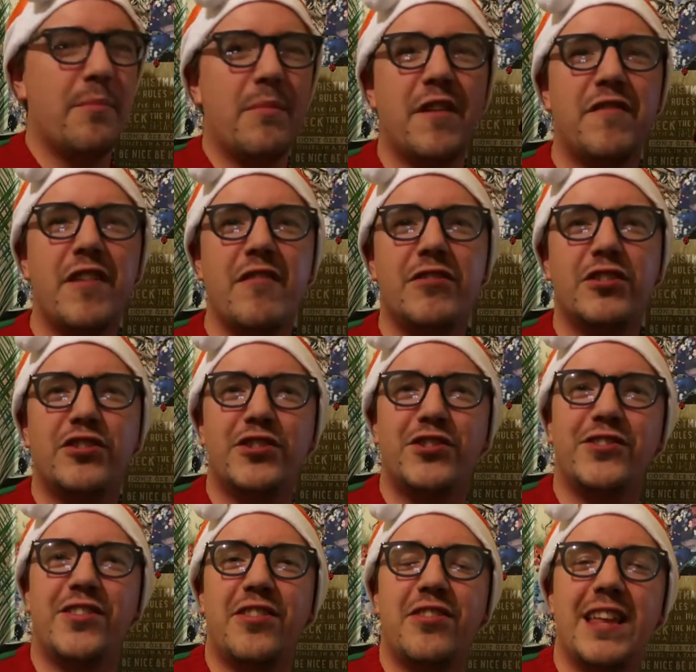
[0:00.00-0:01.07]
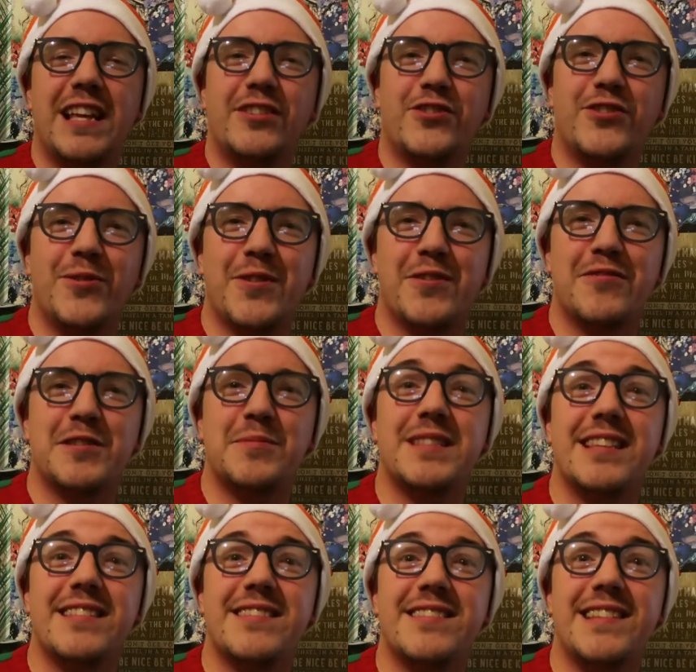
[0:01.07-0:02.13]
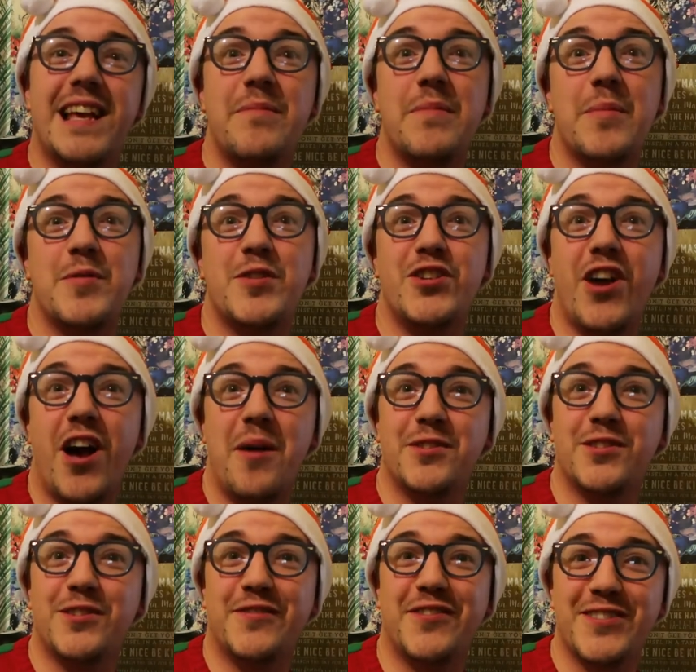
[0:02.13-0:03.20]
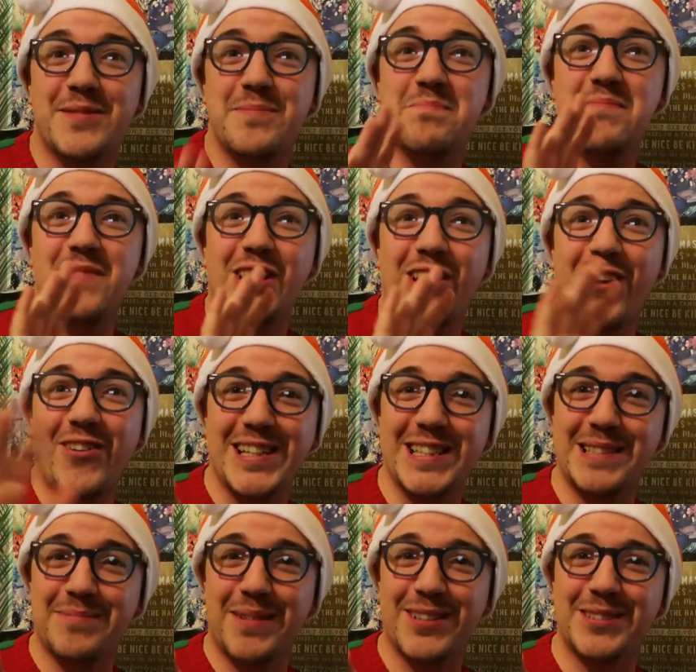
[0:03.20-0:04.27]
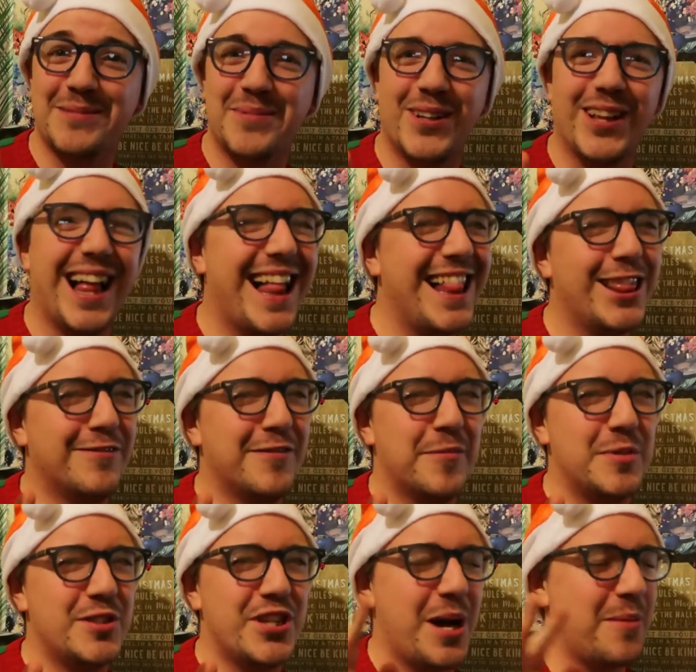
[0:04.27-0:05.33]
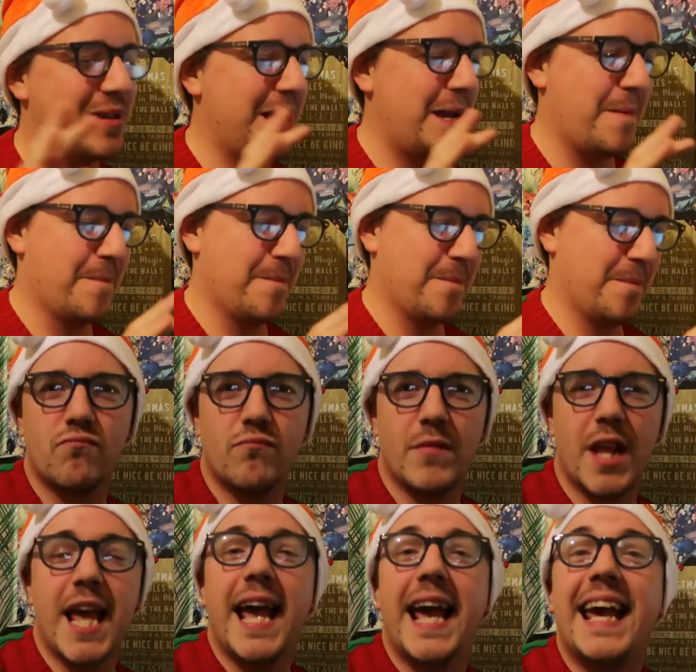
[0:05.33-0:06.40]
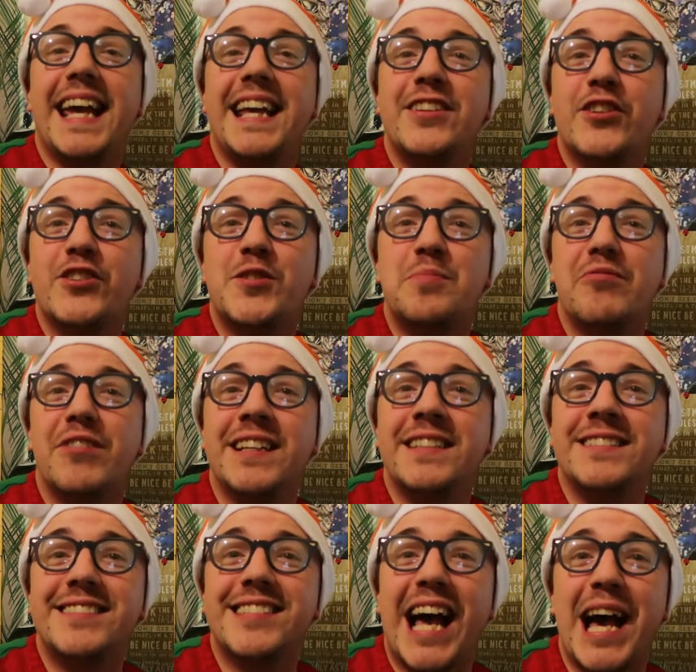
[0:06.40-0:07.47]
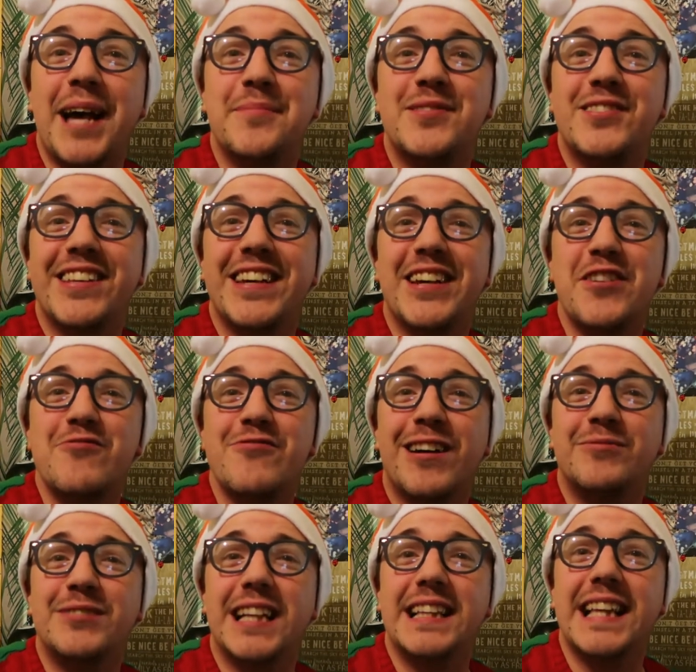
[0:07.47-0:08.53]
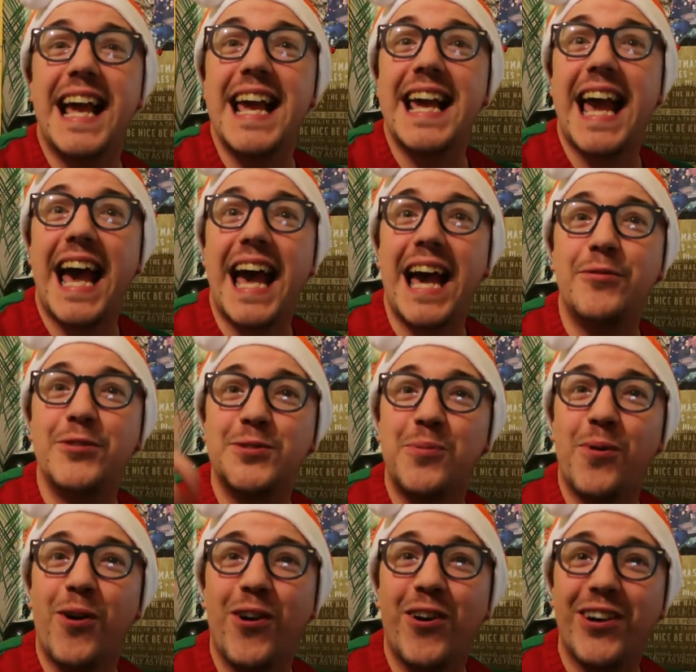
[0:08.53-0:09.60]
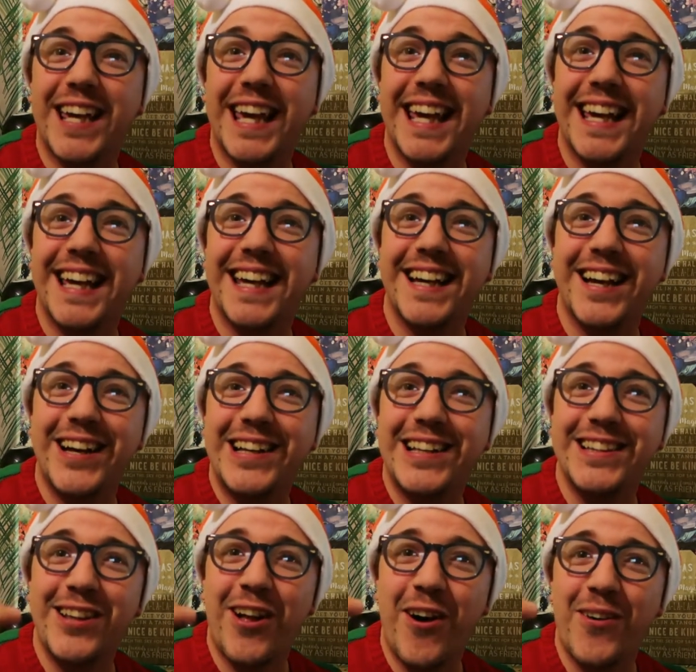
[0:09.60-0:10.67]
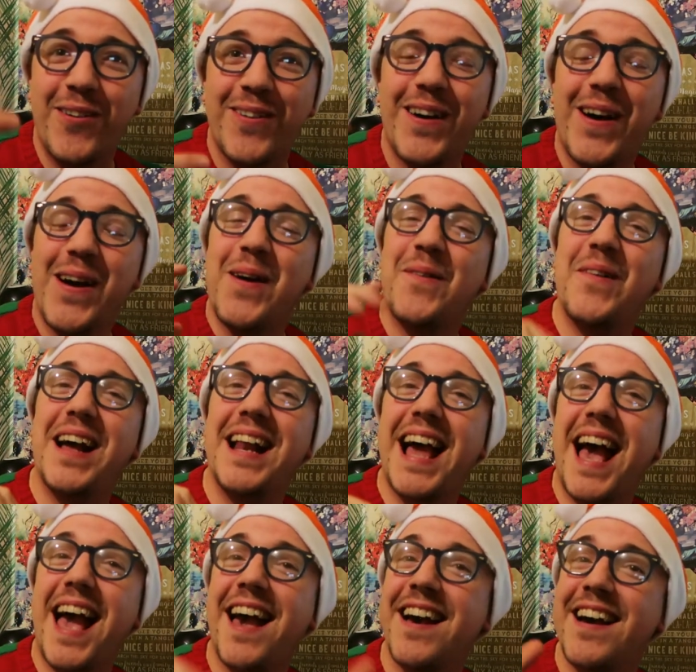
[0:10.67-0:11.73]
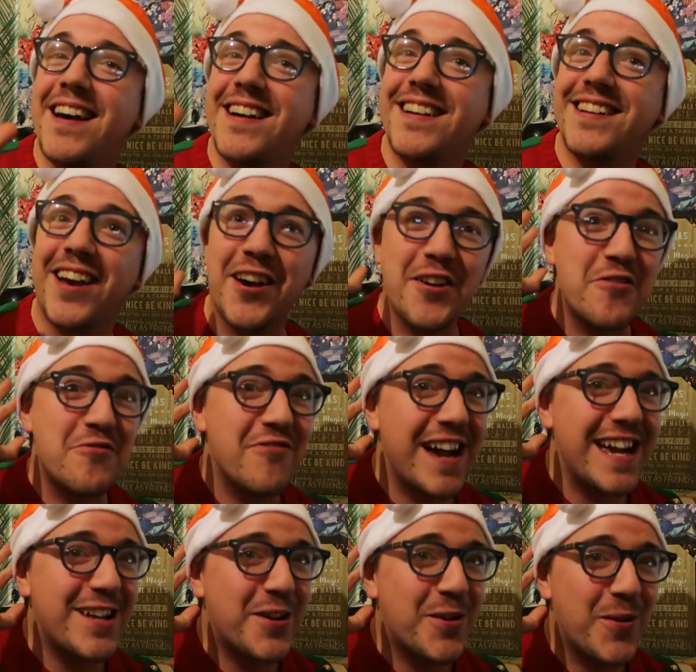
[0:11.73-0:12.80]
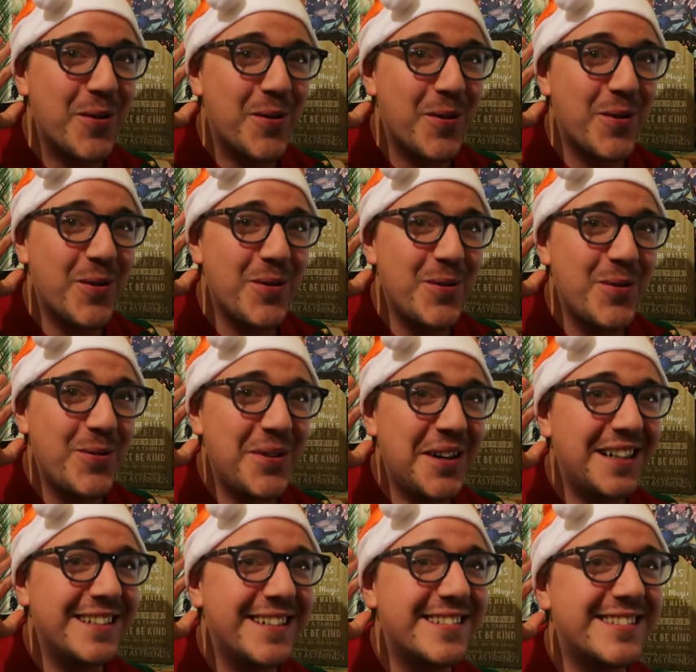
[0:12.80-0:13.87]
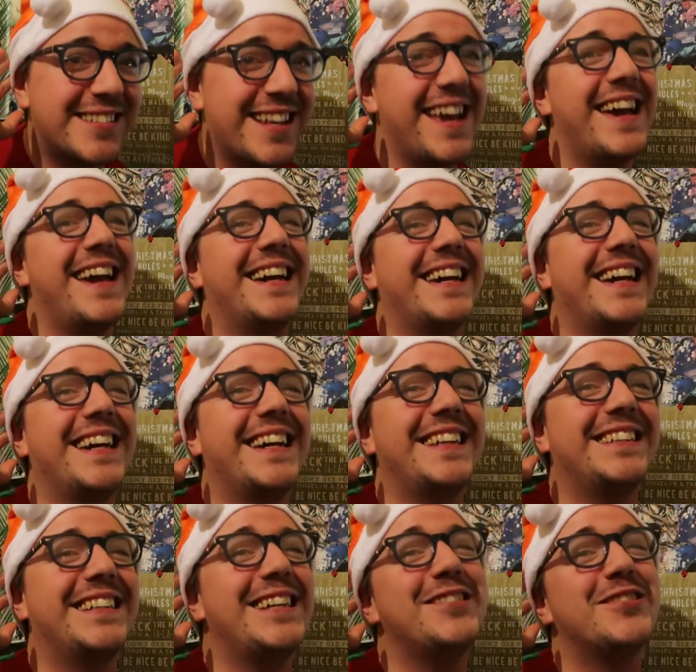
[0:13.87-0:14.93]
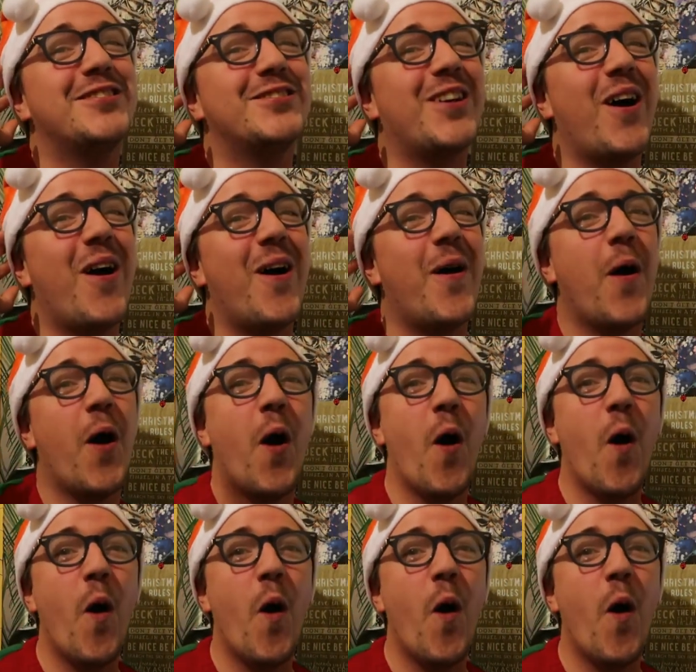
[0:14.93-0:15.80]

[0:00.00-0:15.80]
My favourite thing to do at Christmas is stay in my pyjamas for as long as possible. Love a pyjama day. In the springtime, sing around the lake, I was walking along when I heard a great cuckoo singing this song.